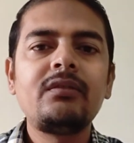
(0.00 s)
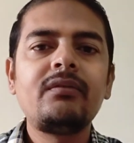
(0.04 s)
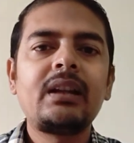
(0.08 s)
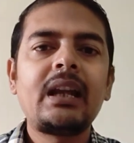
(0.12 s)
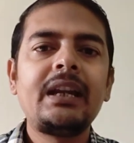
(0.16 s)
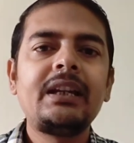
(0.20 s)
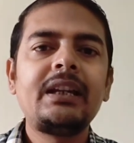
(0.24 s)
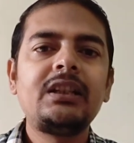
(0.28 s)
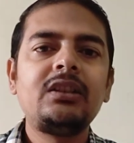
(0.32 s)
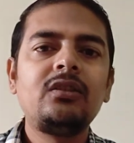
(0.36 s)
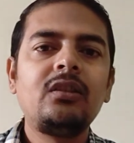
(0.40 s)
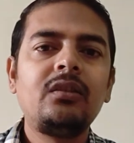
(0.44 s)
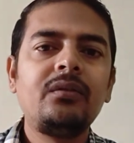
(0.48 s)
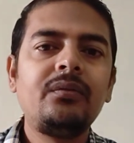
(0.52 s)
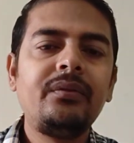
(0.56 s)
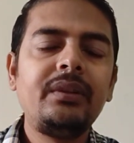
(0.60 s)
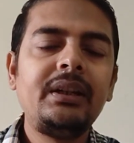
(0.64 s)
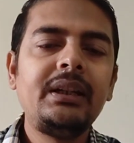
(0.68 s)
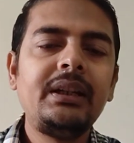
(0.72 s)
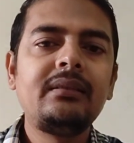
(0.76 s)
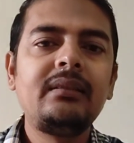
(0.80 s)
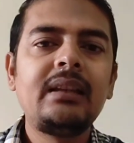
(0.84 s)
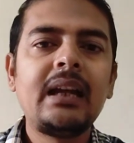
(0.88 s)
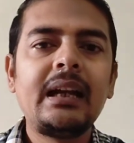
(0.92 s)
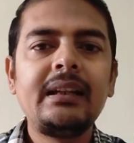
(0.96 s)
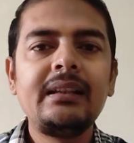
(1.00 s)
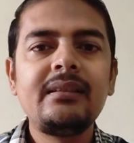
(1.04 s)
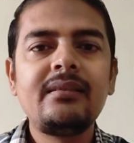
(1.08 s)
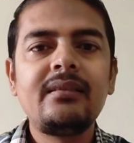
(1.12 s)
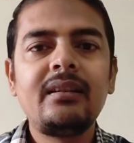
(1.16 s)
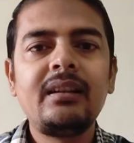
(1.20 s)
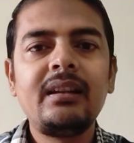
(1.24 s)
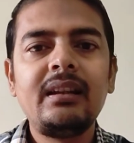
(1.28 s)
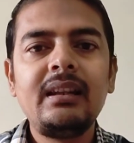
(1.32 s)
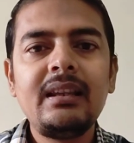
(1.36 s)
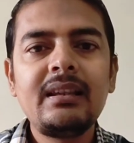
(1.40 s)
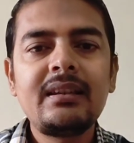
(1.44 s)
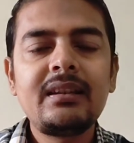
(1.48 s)
variety of wheat that is
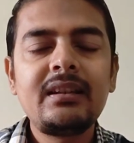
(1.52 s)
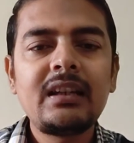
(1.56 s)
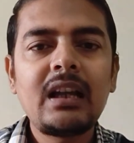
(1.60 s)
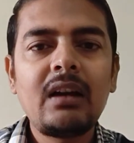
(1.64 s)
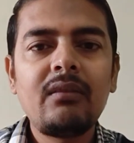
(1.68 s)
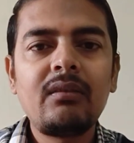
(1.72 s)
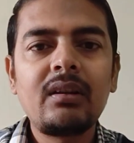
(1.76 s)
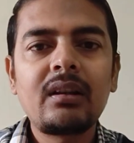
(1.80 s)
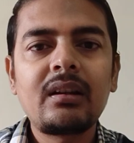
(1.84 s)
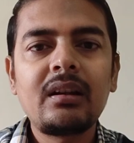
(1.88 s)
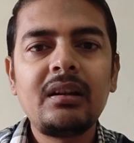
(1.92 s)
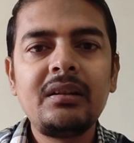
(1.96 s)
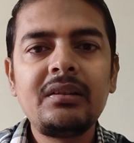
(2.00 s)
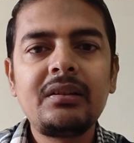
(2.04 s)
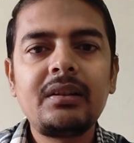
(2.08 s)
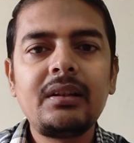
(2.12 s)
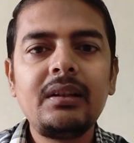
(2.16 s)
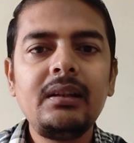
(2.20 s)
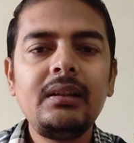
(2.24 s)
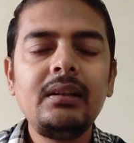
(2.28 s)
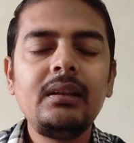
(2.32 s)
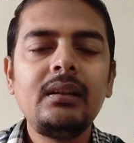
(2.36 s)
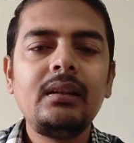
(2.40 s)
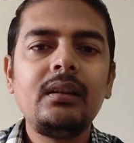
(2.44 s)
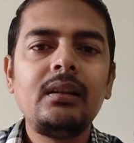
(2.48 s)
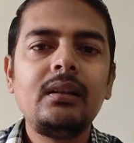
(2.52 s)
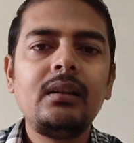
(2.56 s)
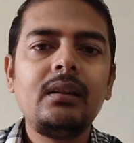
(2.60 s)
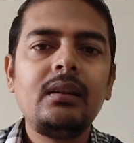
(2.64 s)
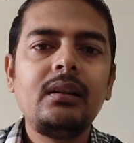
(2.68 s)
released in our country